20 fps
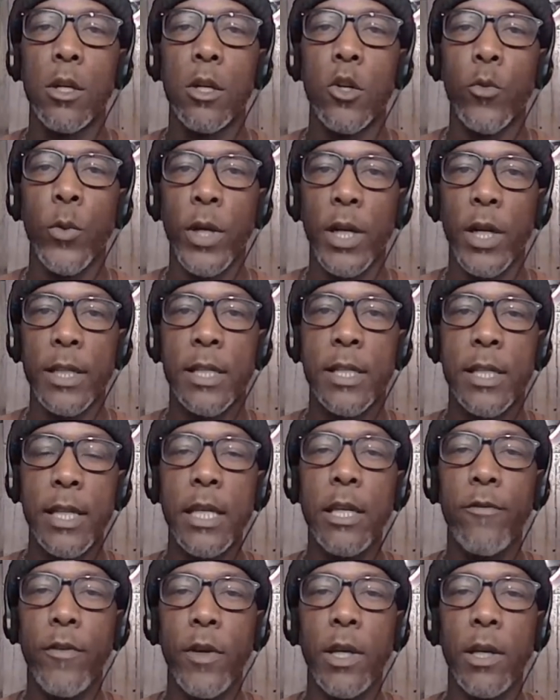with a
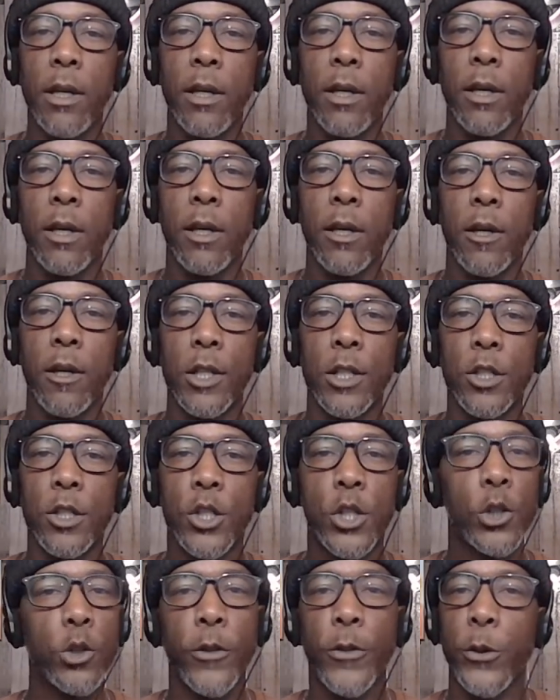TV,
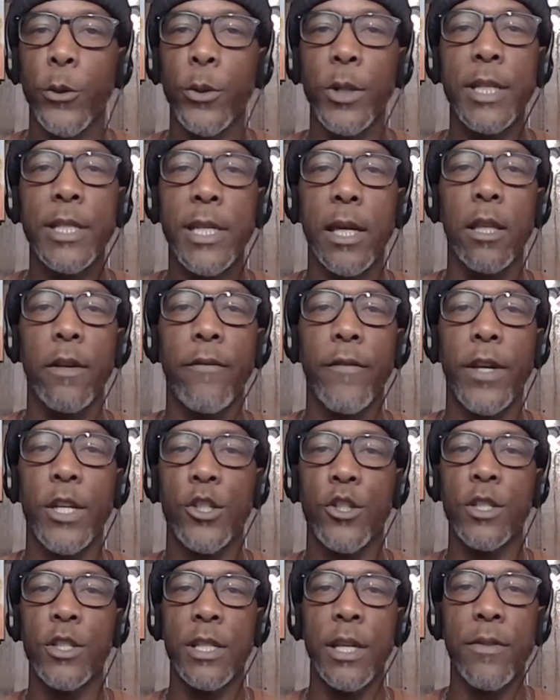two or three
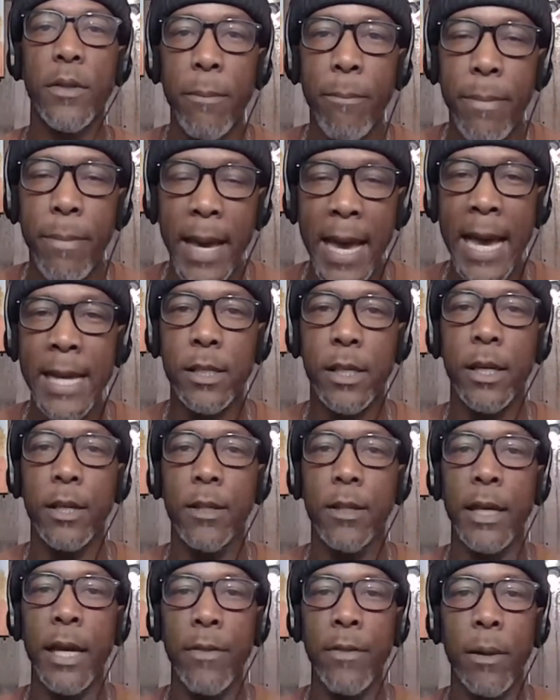televisions in the
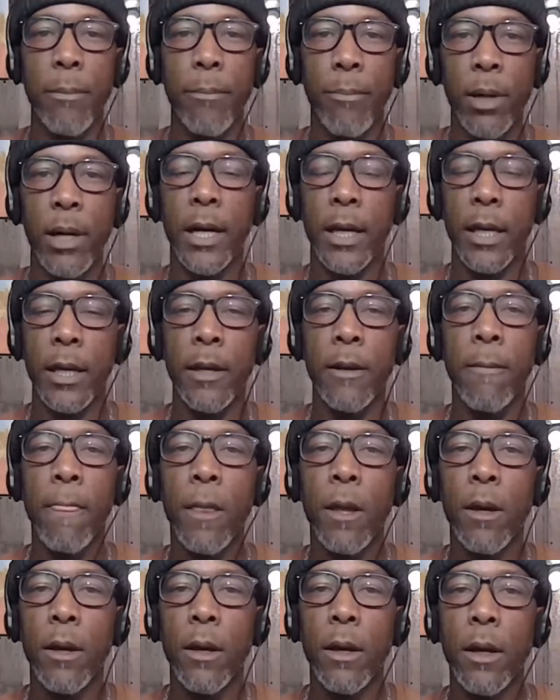basket, in the buggy,
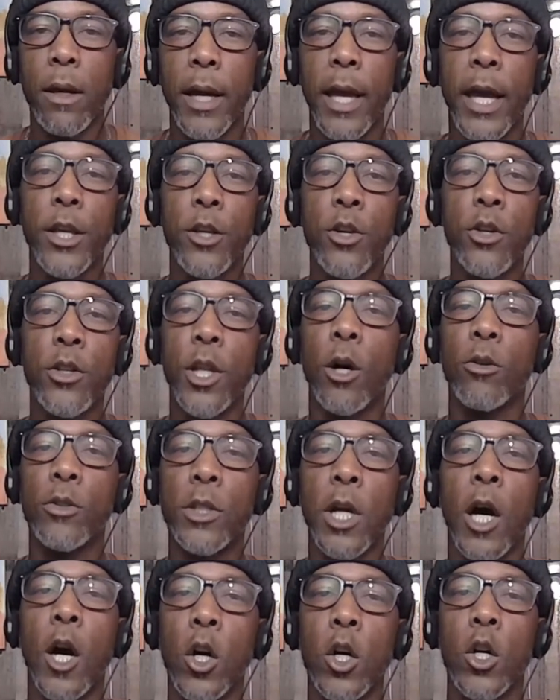and you know
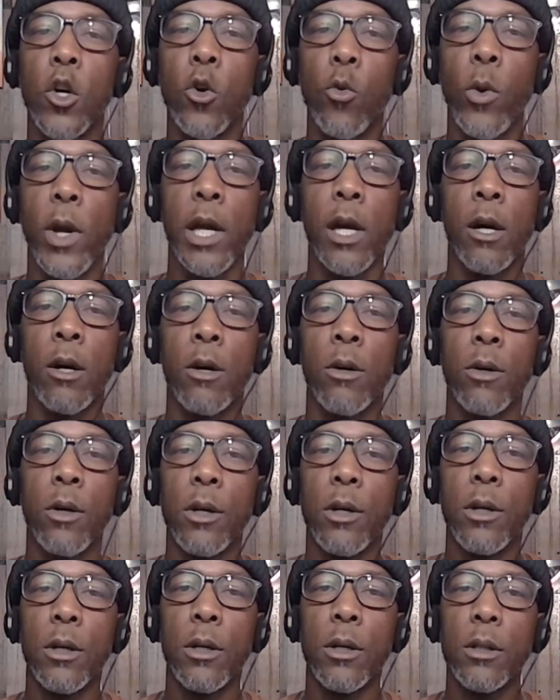doggone well
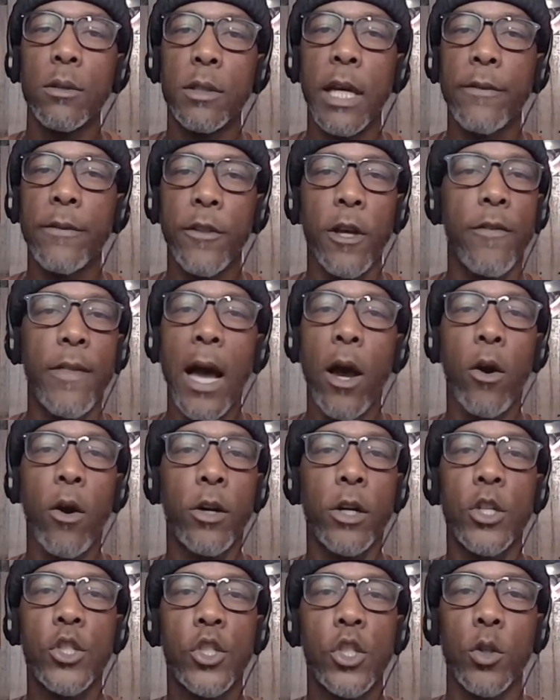that they're not
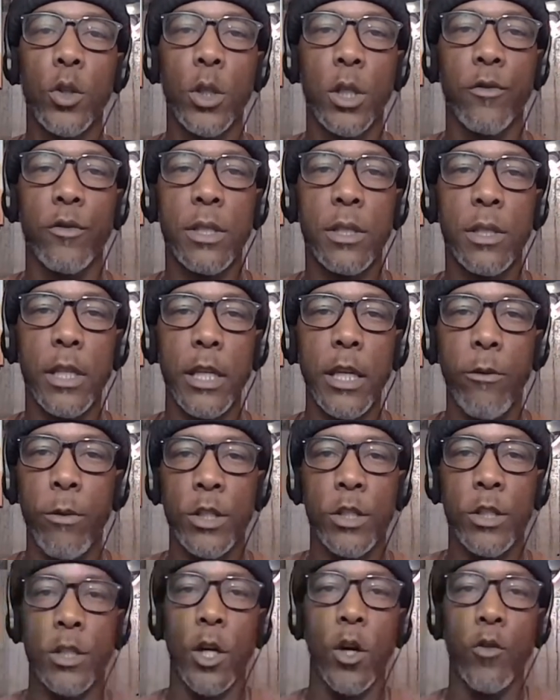going to show you the receipt,
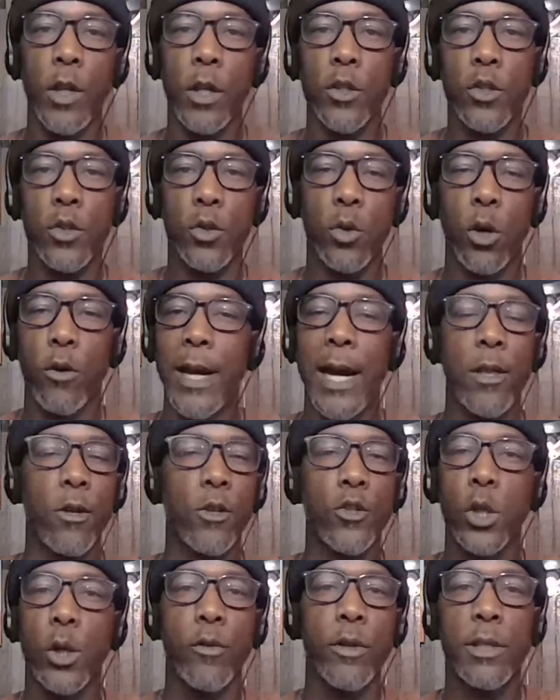which is a whole other story. I
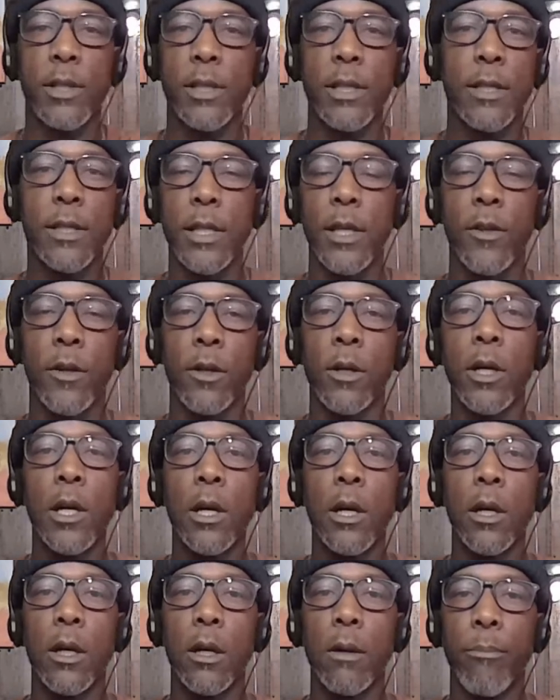don't show receipts either
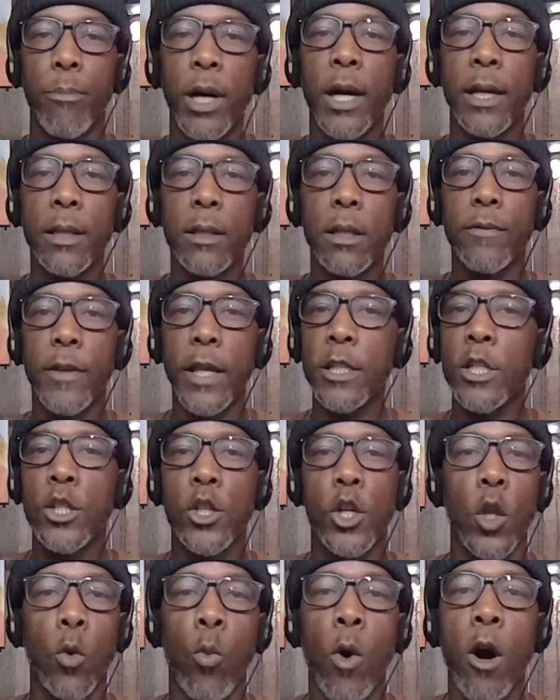but they're just
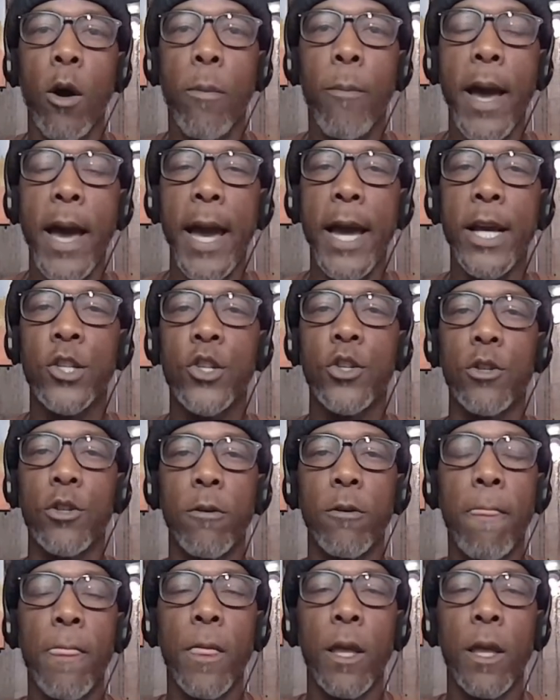going to walk past you.